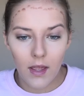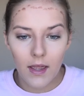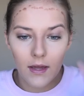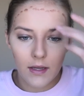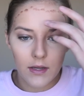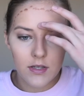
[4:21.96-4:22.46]

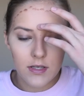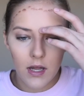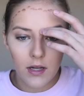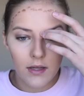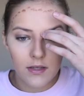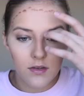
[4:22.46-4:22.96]
And I just
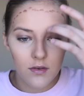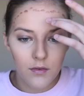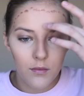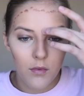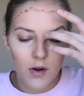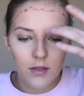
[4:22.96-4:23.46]
kinda like
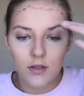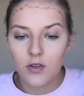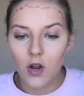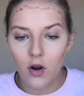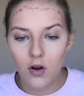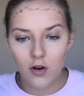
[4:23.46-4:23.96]
to work the
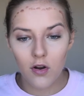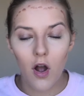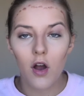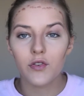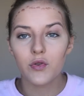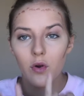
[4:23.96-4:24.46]
darker
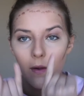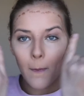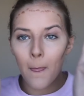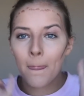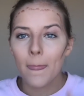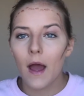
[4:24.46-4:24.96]
contour
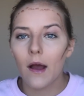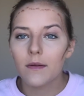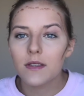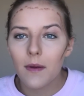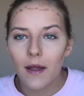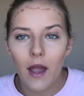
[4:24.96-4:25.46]
up
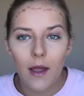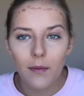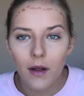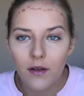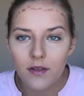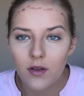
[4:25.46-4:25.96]
to my
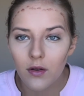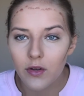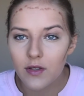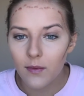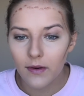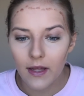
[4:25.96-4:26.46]
eyebrows so it
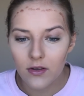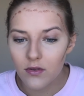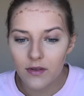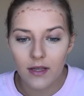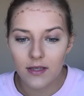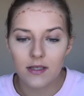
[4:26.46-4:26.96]
looks more natural.
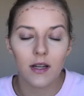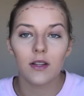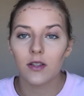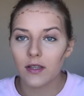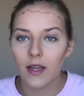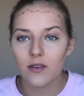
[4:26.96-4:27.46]
That does not
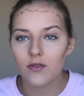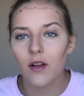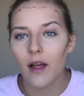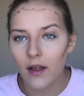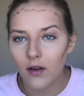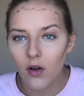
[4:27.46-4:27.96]
look
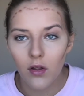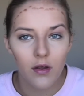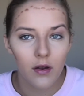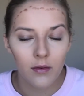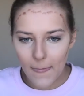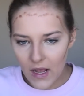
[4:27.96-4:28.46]
natural at all
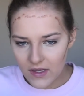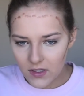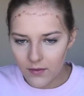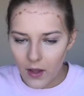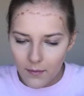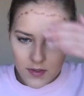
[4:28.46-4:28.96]
though.
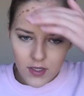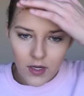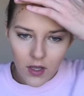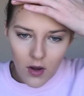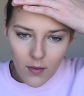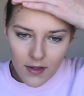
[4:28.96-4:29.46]
So now I'm just gonna
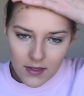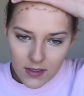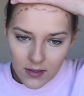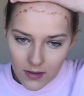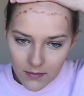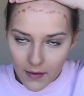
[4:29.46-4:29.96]
go
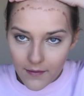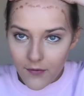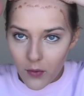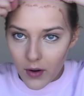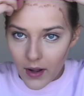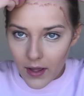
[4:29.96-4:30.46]
into my
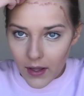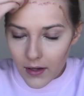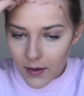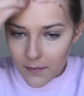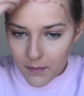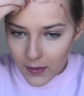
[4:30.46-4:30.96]
forehead
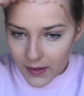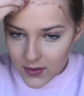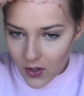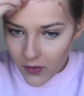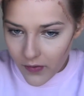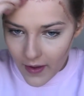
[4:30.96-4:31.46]
and blend
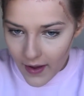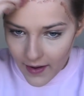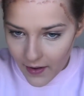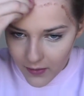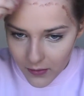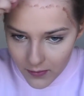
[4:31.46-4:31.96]
all of that
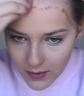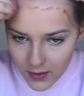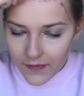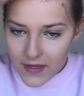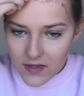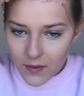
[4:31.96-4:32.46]
out.
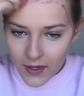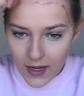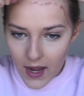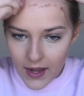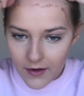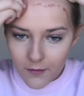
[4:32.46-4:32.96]
This one I
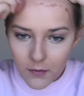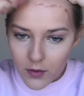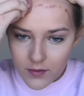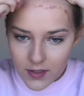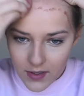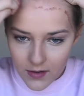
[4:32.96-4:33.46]
kind of
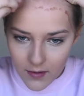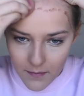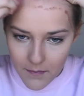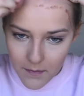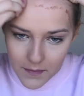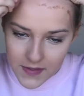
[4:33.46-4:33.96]
moved to the
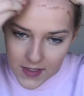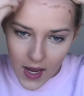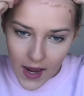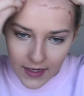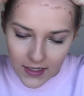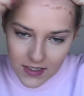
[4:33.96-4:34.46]

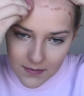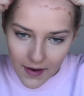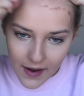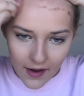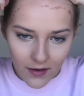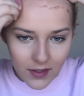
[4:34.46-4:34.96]
side into my
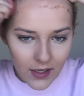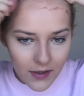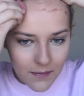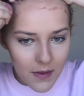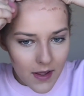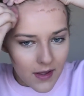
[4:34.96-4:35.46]
hairline
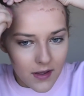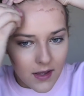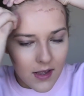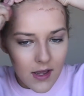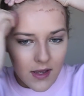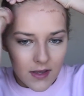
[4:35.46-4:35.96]
a bit
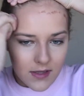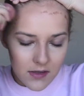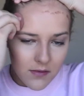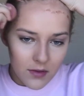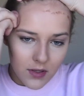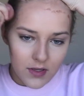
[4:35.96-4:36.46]

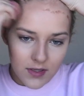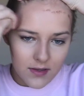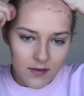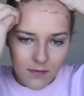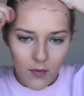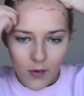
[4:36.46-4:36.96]
so it
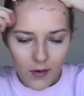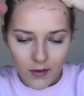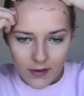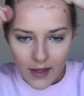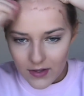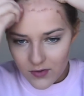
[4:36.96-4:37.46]
looks more
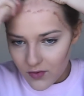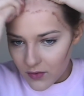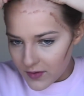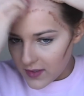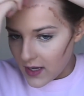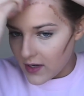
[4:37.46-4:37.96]

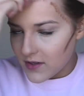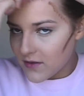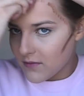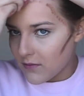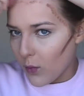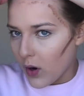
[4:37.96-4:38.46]
natural slash
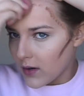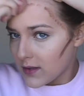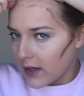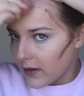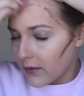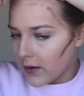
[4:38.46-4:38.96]
worse,
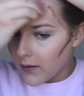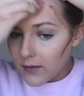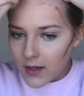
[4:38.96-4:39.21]
I don't know.